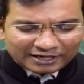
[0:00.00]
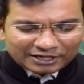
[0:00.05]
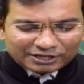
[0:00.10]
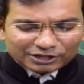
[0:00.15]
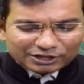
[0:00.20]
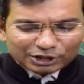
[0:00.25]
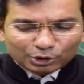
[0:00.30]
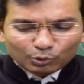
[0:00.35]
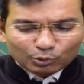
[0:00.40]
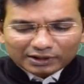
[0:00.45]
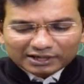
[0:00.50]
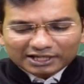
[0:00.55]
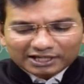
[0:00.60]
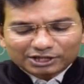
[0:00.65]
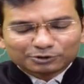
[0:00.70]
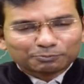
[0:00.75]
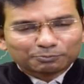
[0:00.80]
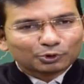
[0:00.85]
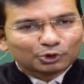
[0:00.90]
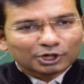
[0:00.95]

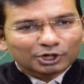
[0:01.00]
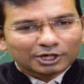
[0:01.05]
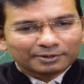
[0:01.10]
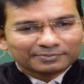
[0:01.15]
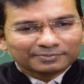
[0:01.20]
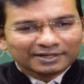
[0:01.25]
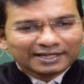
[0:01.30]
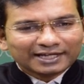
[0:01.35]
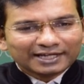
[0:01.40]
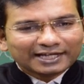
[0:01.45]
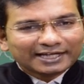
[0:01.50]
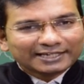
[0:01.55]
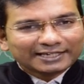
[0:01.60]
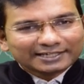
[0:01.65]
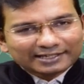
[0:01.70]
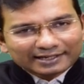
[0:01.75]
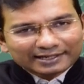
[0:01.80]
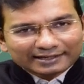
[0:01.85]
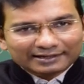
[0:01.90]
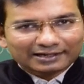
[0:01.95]
Thiruvananthapuram in
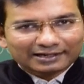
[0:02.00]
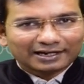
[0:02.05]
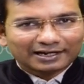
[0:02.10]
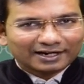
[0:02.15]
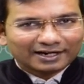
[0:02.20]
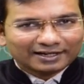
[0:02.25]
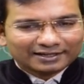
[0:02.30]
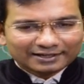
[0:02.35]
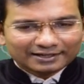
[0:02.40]
Kerala.